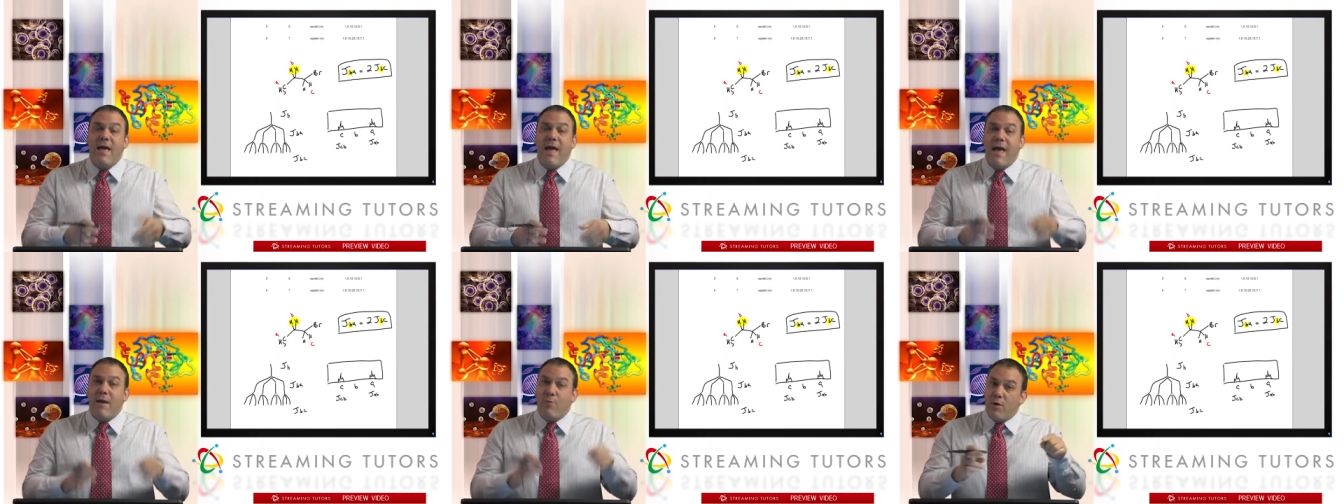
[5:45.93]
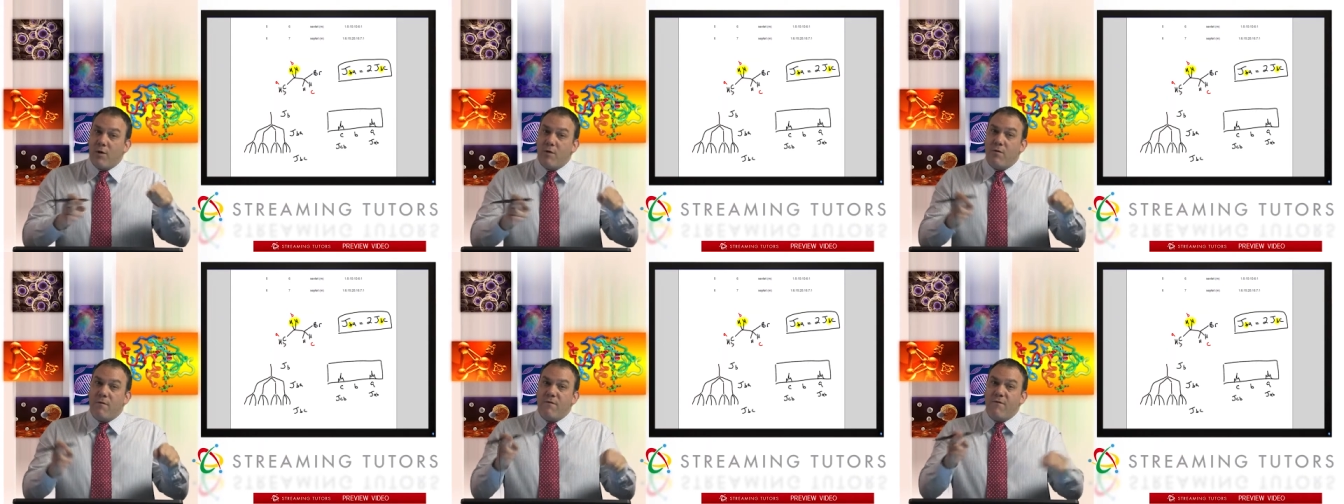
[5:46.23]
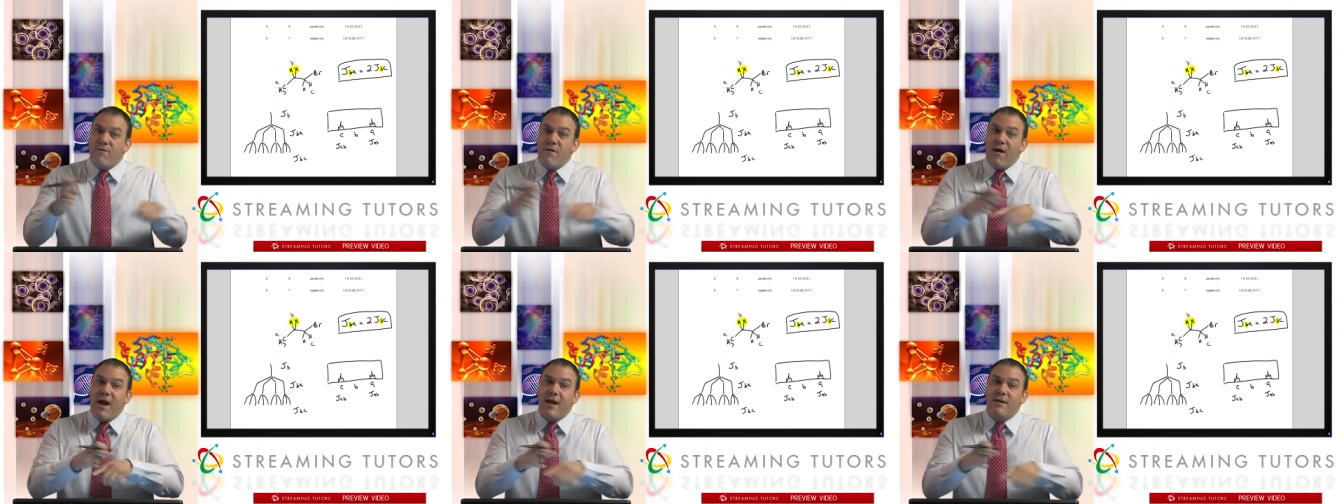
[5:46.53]
And what you'll
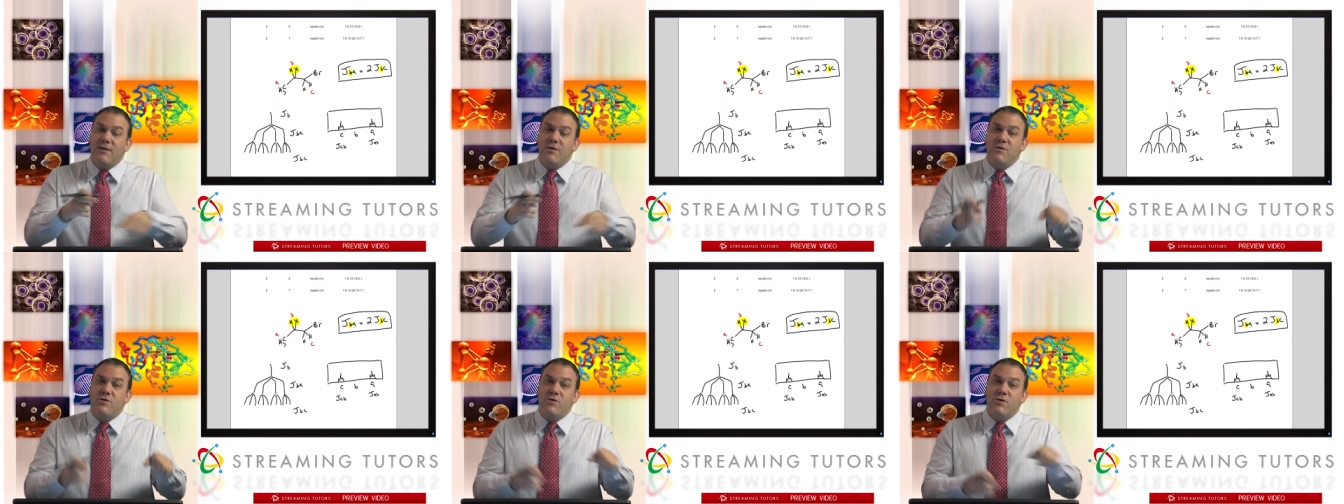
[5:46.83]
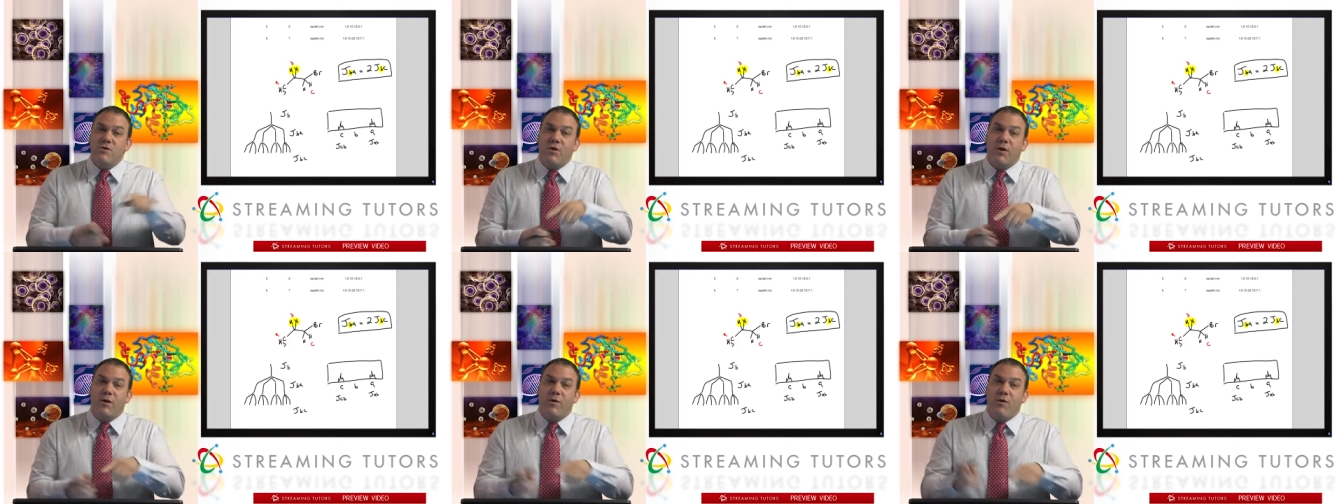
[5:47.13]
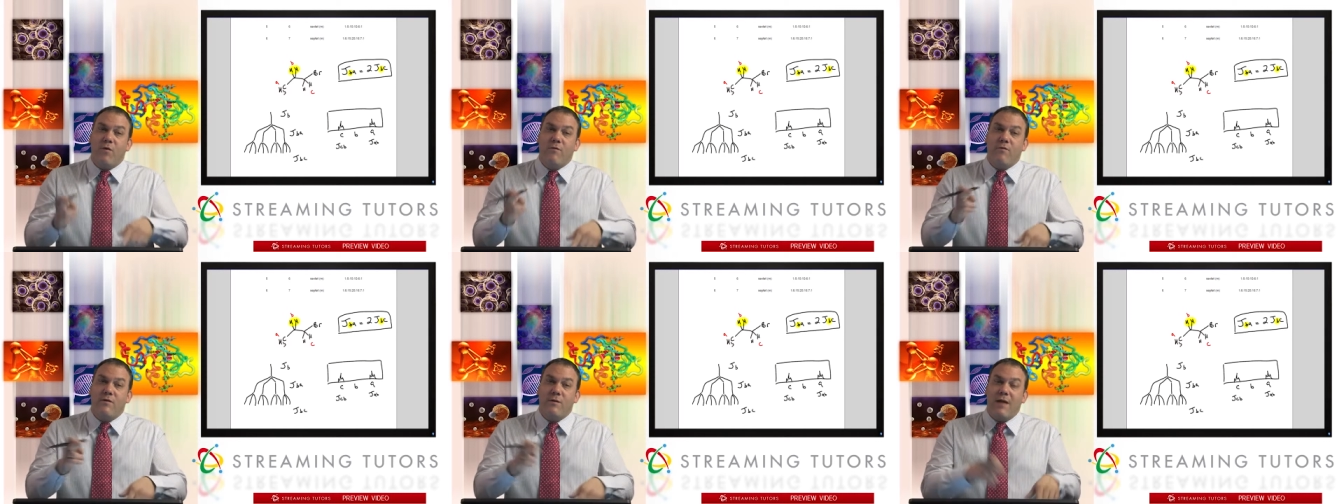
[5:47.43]
find is you start
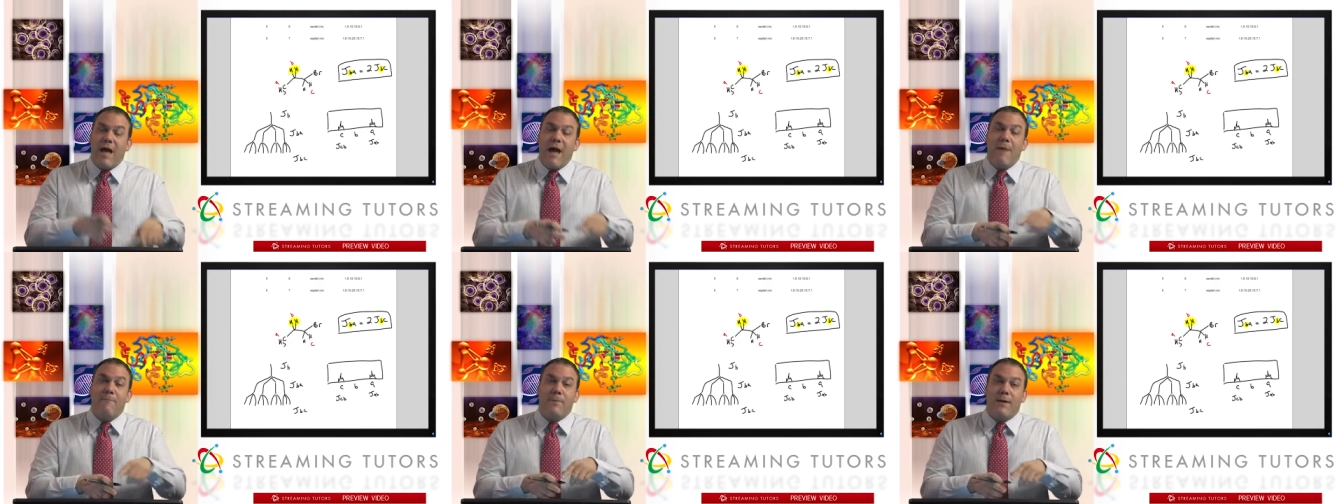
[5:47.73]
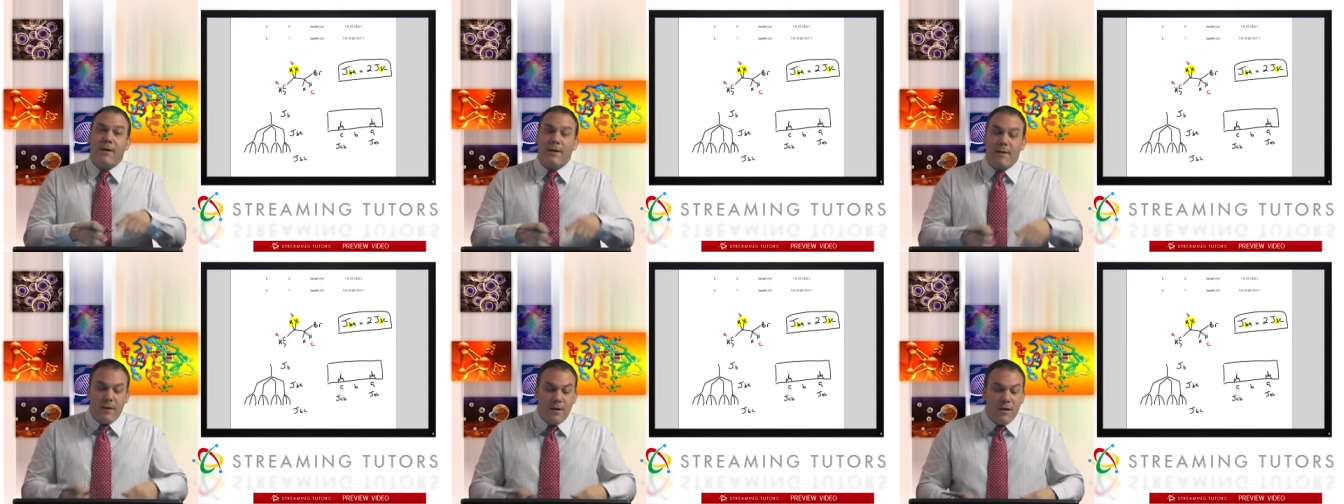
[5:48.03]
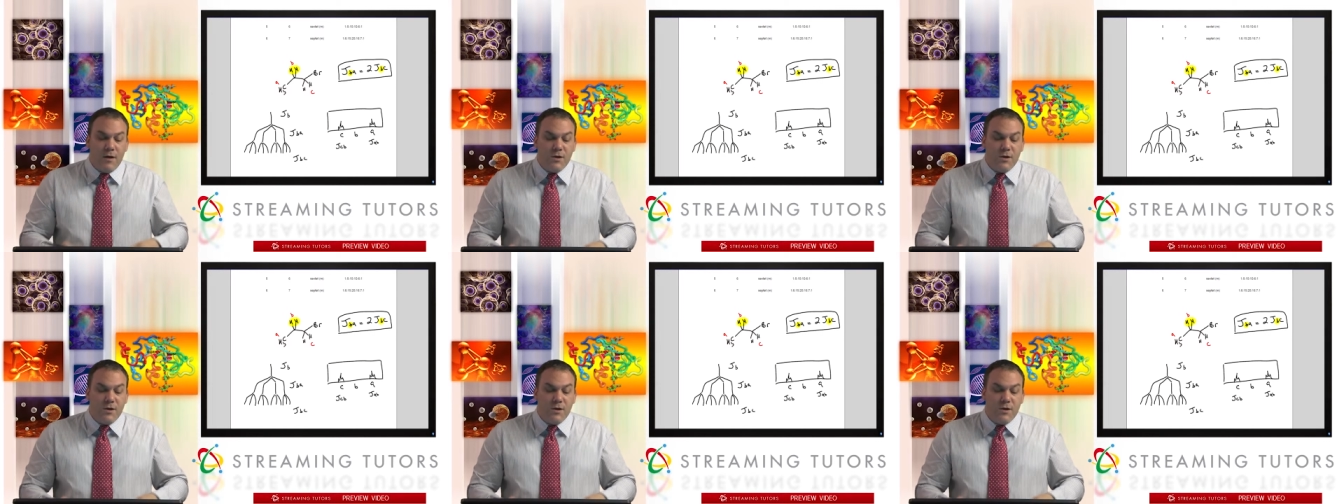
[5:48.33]
overlapping.